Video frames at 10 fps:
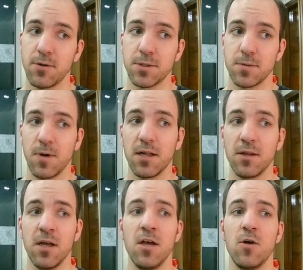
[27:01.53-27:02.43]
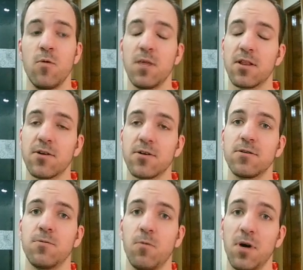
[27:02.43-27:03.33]
code as well. We
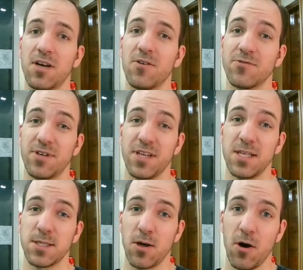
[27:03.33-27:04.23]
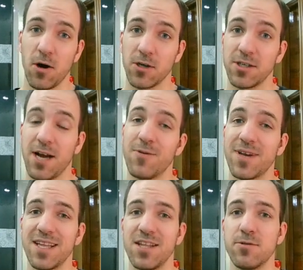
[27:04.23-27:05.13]
learned what coroutines are and how we
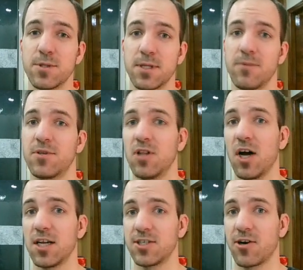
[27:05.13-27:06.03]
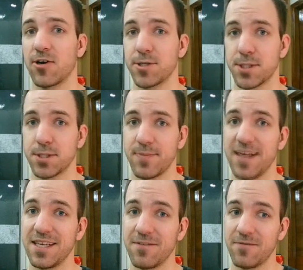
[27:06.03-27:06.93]
can use them to launch our
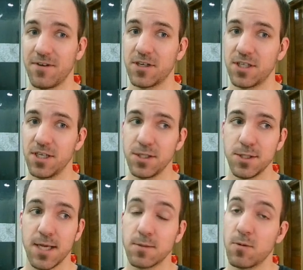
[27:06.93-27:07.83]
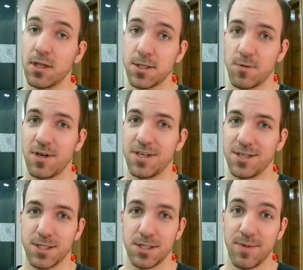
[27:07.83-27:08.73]
suspending functions, as well as what
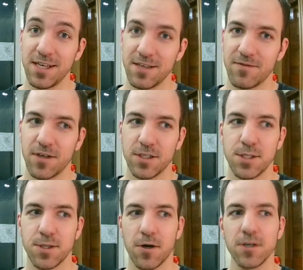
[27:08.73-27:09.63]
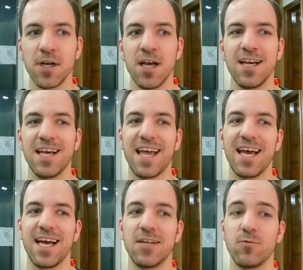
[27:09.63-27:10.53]
suspending functions are.
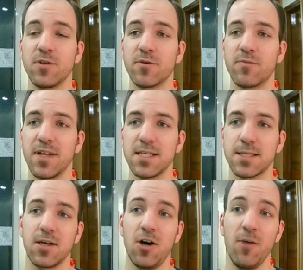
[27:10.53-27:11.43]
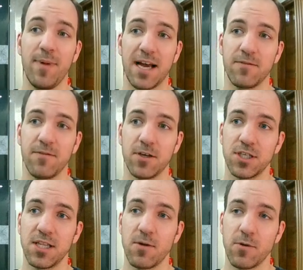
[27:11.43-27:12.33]
And we replaced the callback
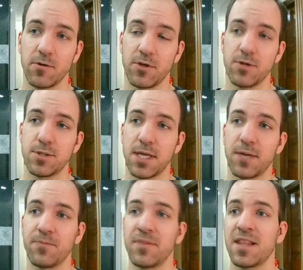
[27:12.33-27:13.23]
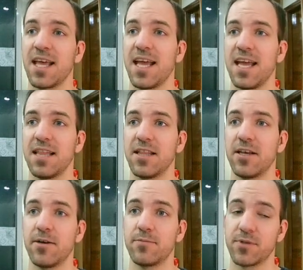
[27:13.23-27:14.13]
function that we were using in
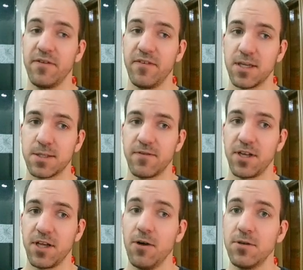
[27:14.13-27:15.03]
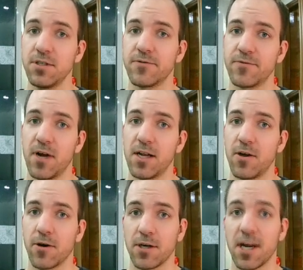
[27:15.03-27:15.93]
the previous video to run
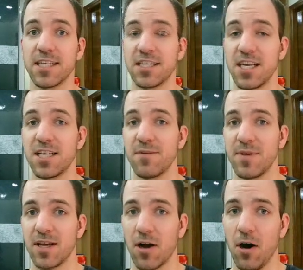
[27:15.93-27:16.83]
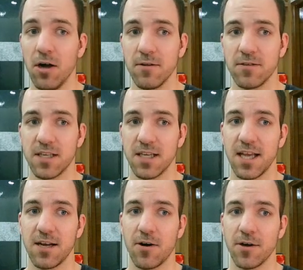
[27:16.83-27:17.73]
our HTTP call to
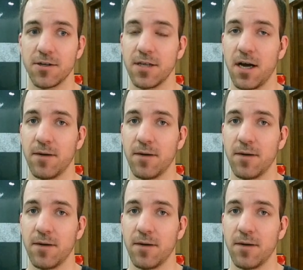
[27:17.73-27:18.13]
get our